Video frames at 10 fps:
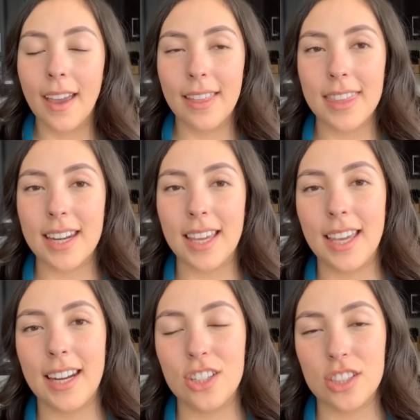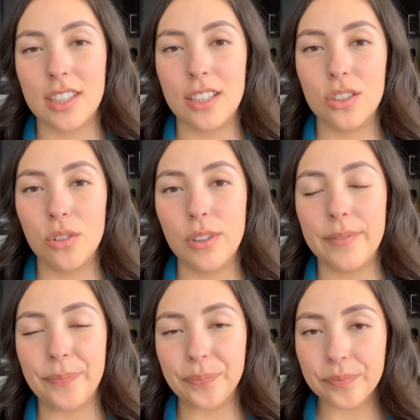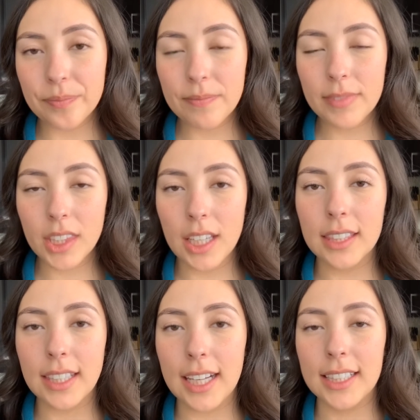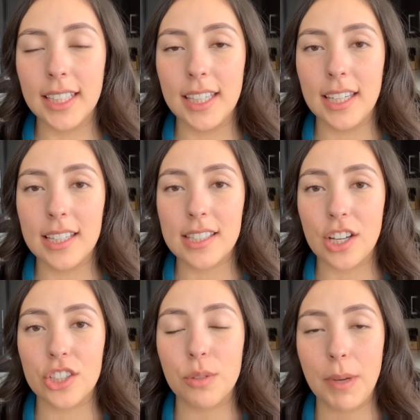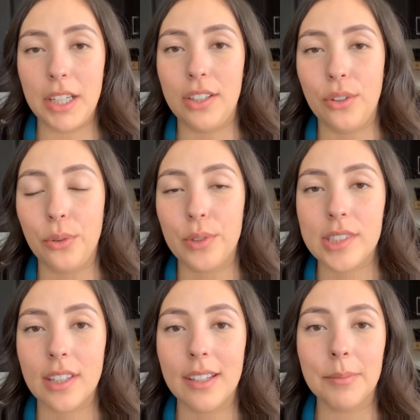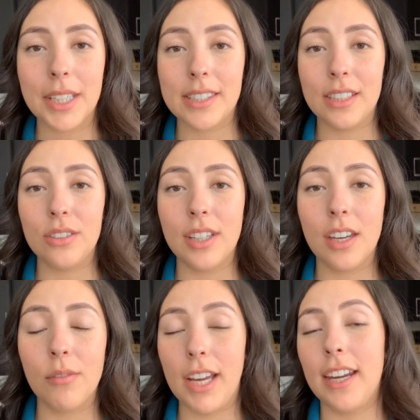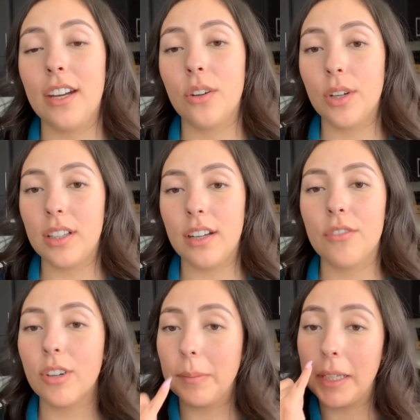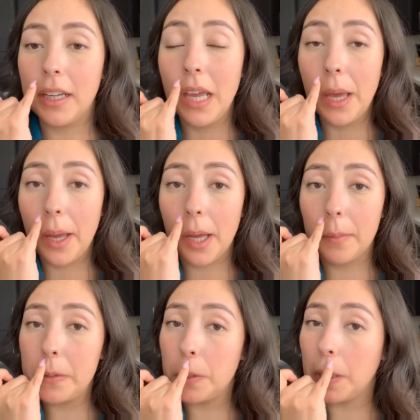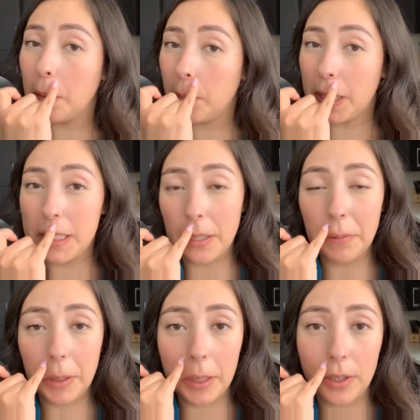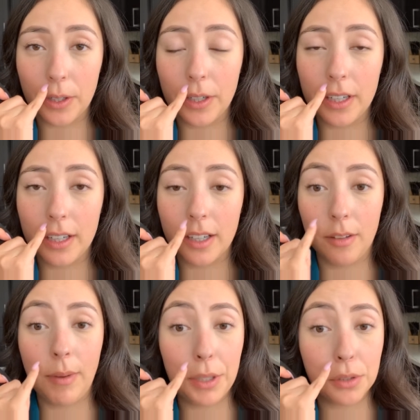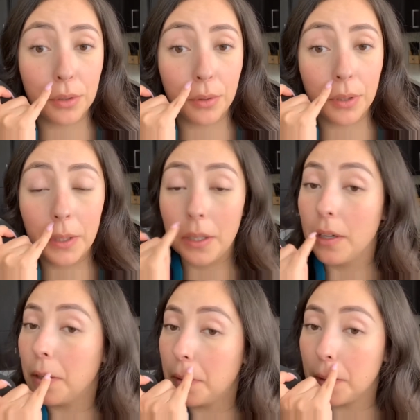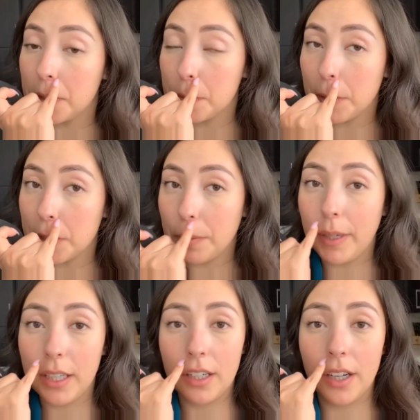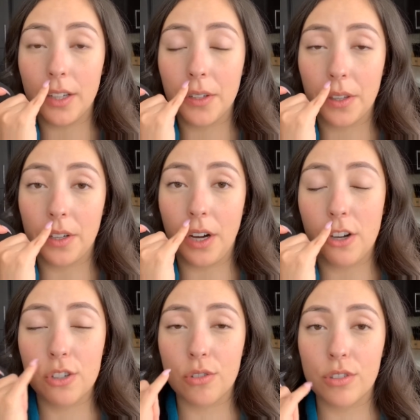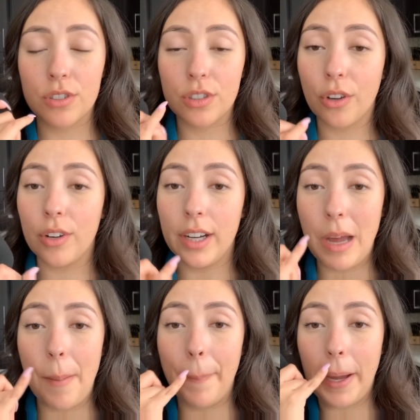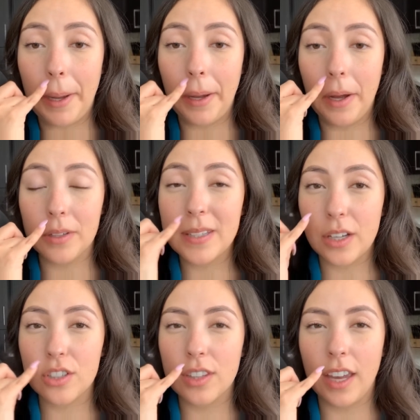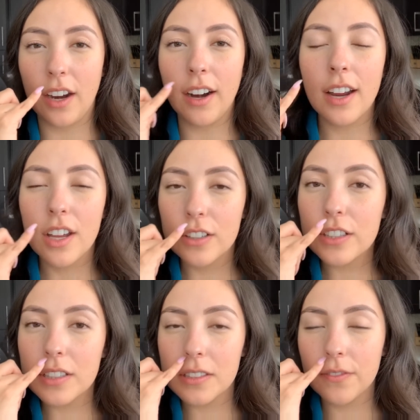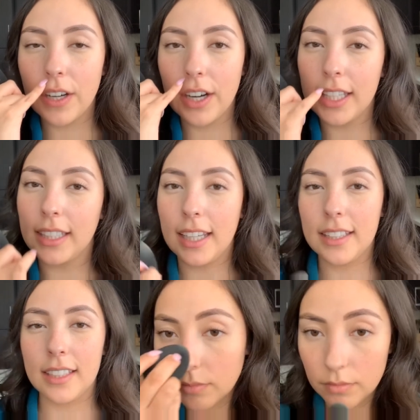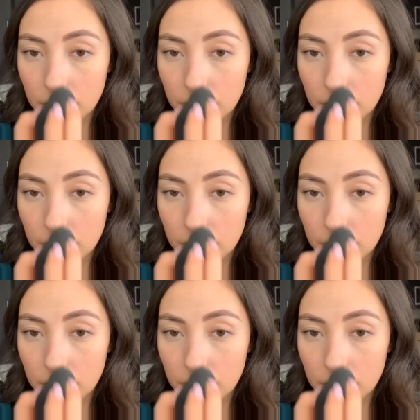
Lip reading: And then again, I just like to lightly touch my nose because I do get red. I know a lot of women do get red down here. I do, especially right here under the nostrils. So I'll touch there just very lightly.